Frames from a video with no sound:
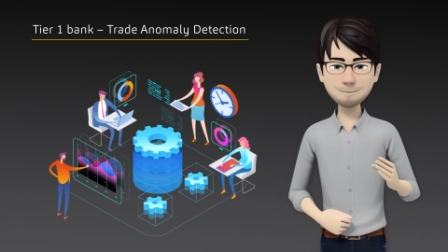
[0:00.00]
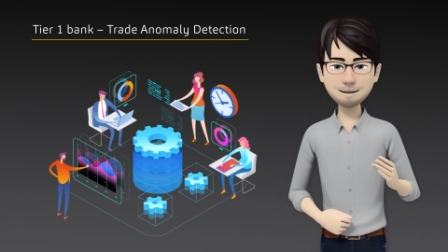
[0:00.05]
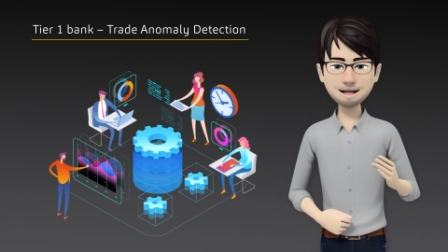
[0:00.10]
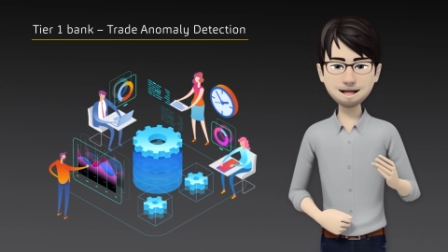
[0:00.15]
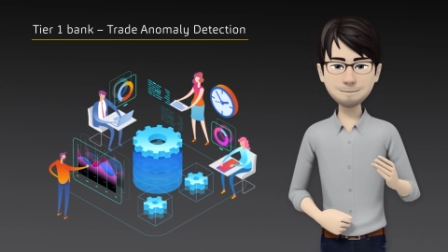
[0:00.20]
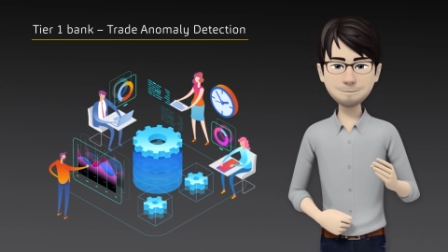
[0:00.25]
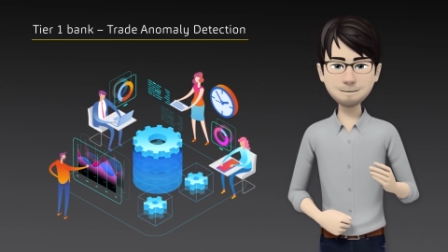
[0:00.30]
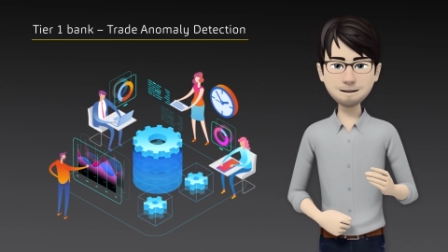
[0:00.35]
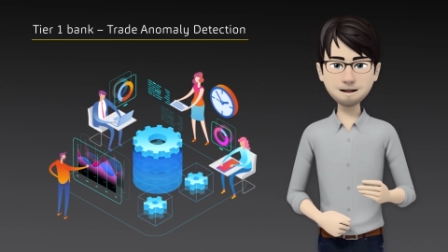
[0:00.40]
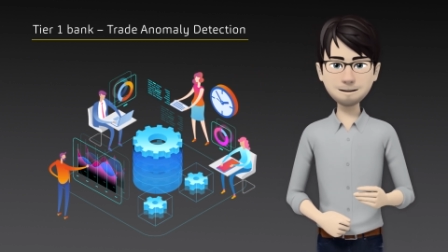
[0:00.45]
and
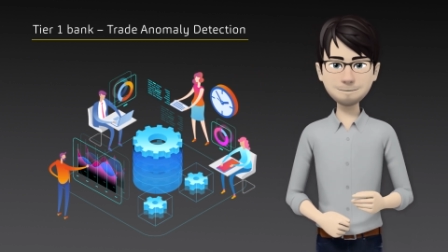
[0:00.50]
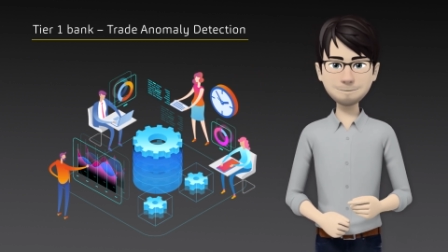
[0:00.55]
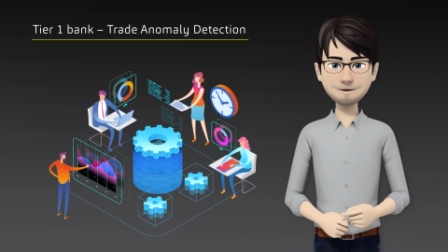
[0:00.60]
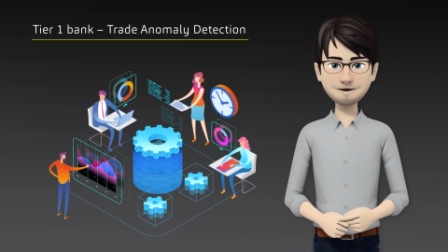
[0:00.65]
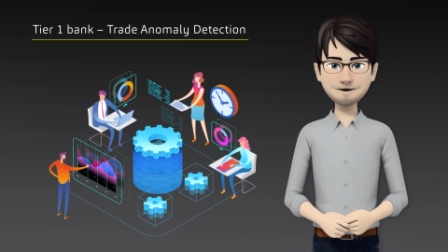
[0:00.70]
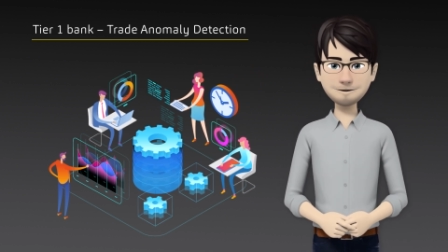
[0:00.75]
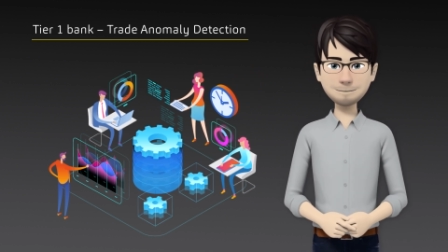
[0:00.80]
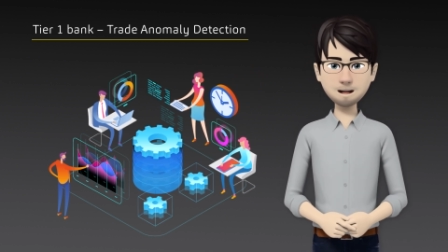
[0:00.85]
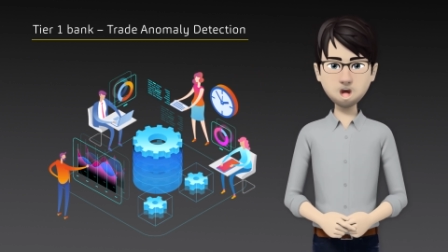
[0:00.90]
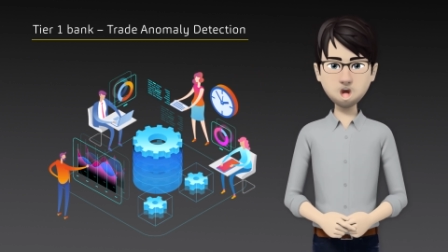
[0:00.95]

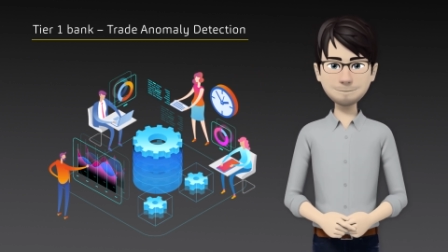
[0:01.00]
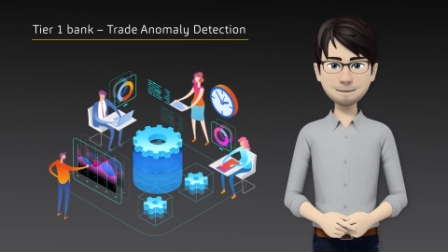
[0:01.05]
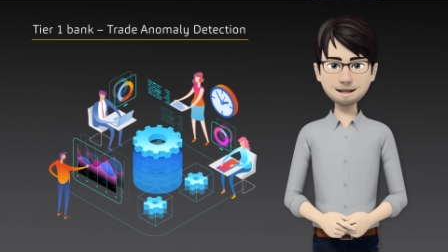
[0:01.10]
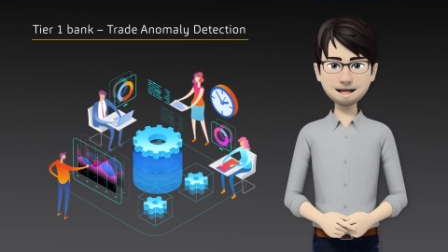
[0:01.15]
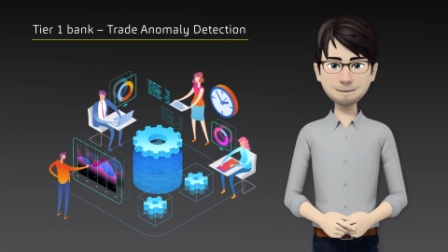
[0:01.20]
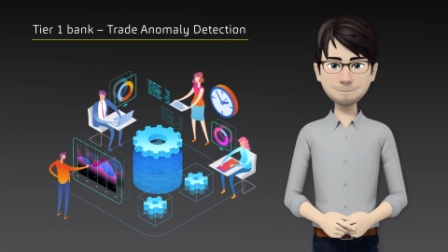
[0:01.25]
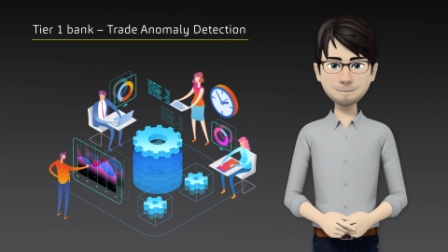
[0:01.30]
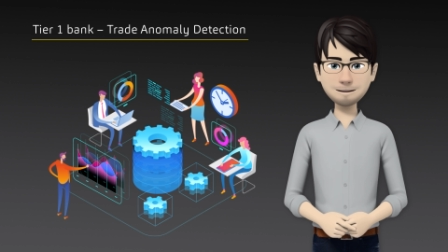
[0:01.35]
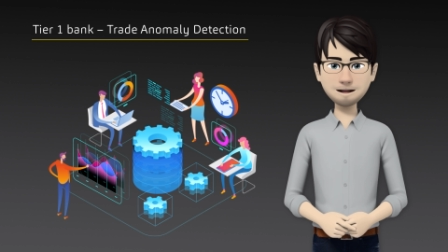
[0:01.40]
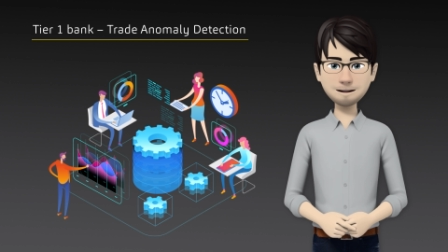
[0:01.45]
prioritize
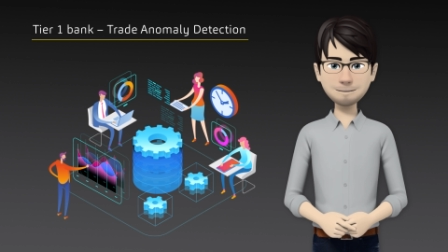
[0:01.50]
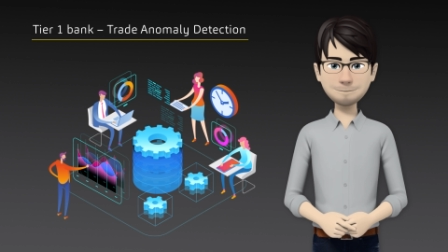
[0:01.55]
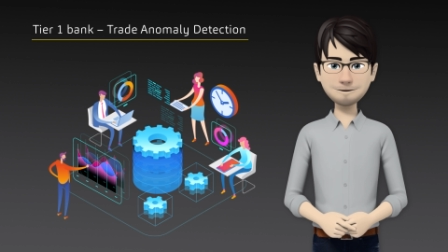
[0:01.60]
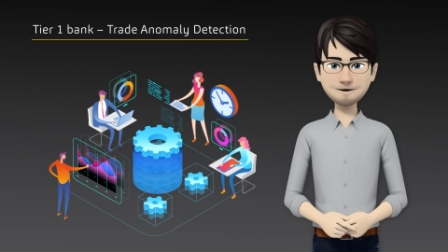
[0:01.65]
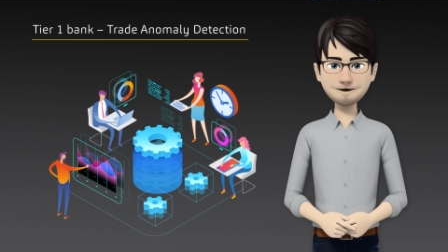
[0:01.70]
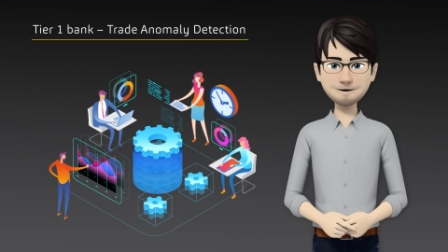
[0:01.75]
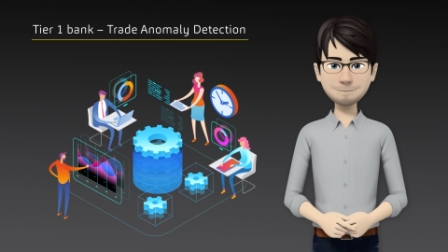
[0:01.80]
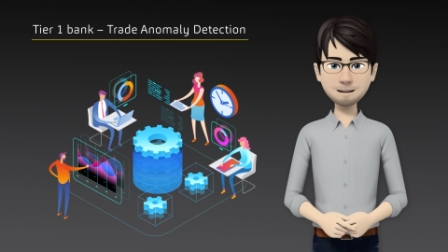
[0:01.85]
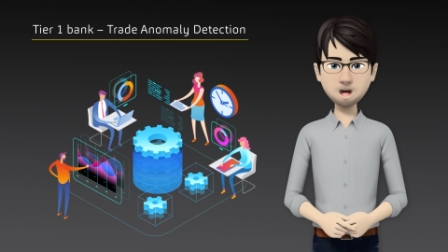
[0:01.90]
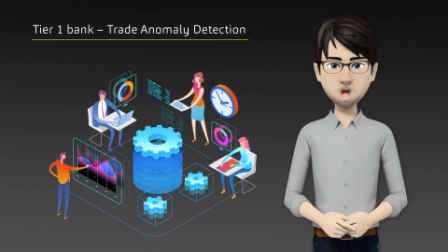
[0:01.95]
queries
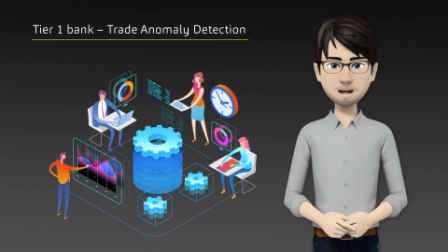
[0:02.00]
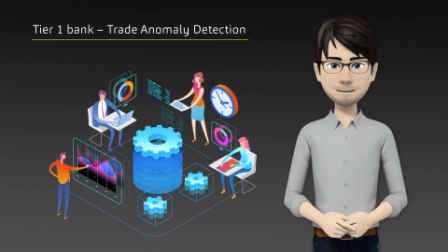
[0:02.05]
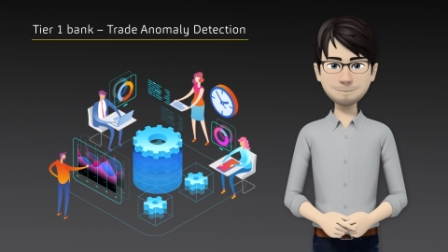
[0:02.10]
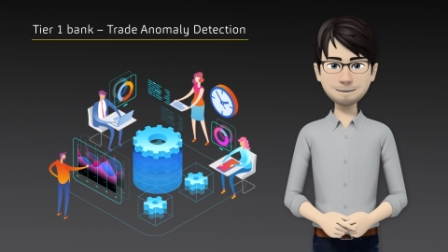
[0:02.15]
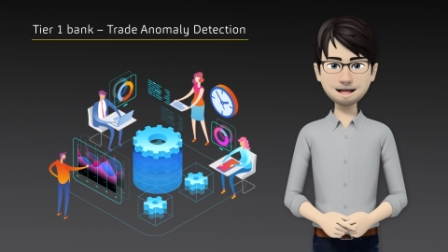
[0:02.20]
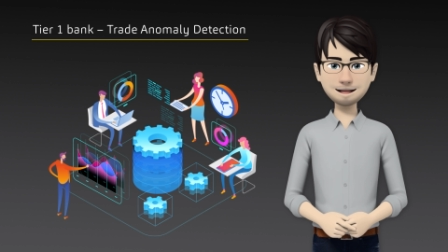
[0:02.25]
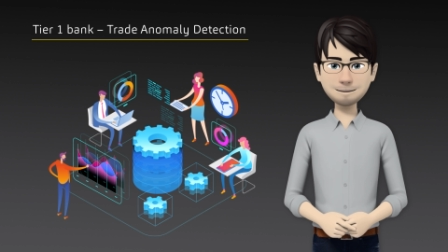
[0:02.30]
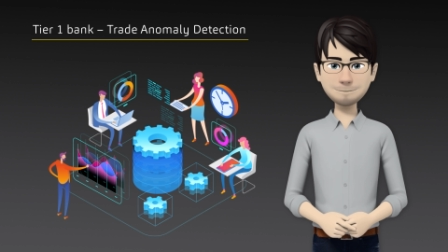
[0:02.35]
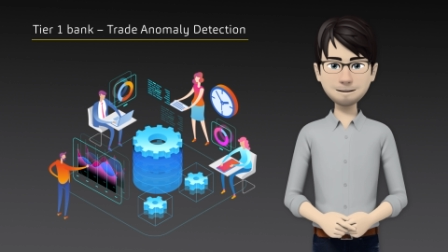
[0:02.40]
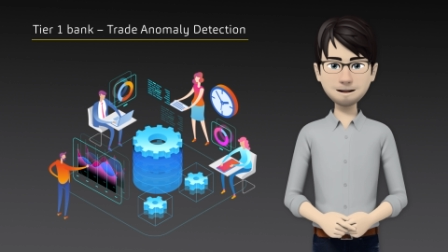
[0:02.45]
within one
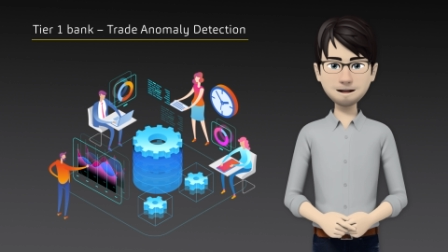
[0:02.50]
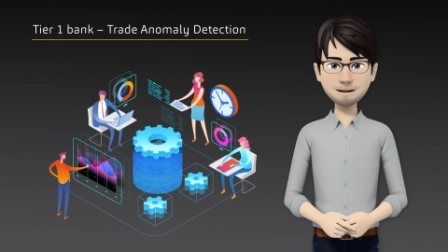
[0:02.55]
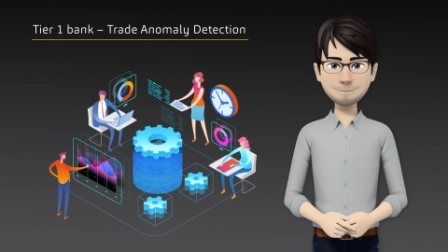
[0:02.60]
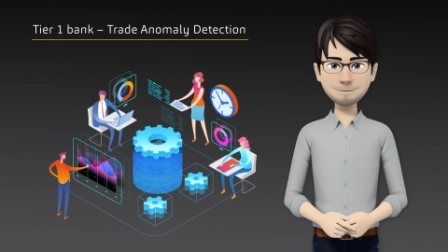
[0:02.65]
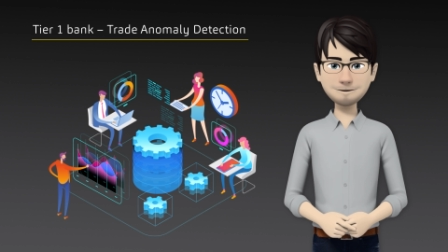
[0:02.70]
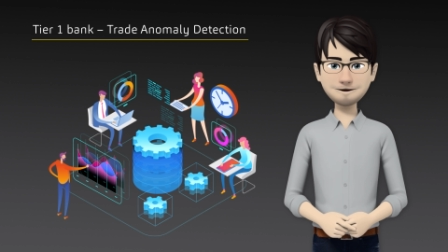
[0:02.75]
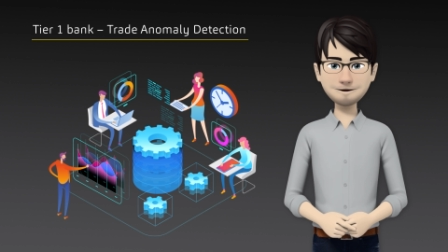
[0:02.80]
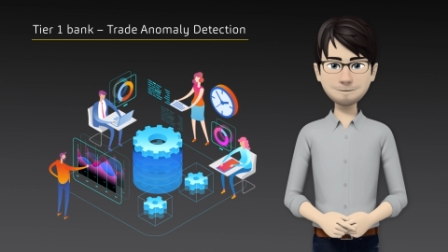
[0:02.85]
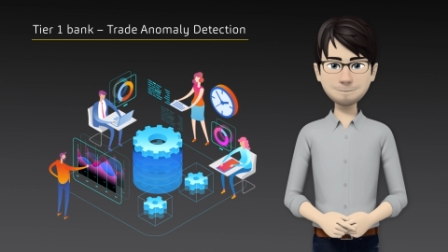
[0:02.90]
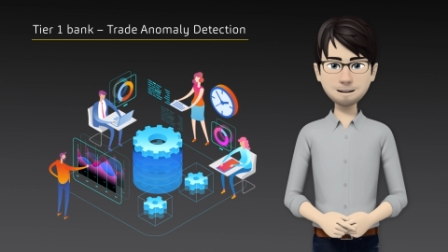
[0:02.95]
hour of
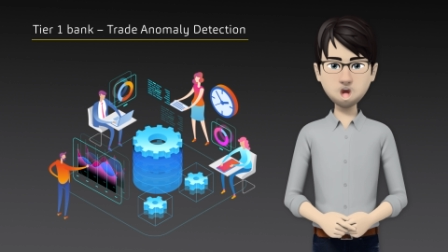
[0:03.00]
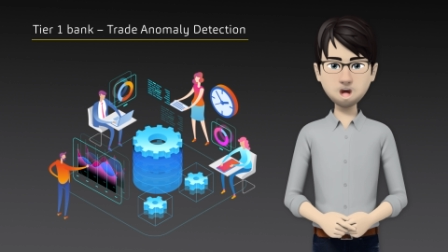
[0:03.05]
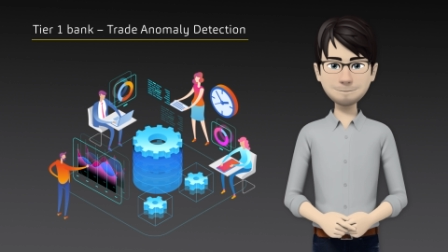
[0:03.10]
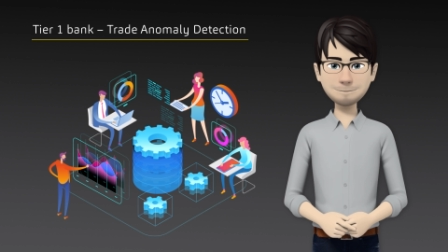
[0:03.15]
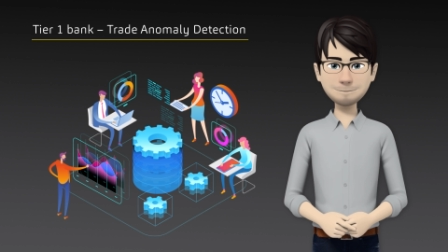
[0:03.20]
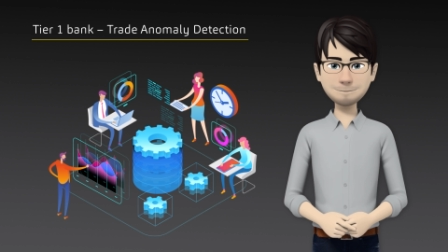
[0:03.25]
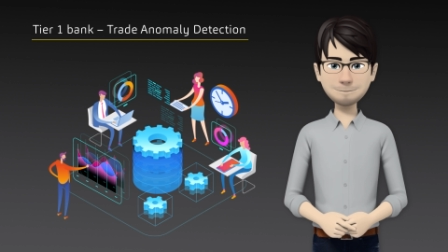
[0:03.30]
detection.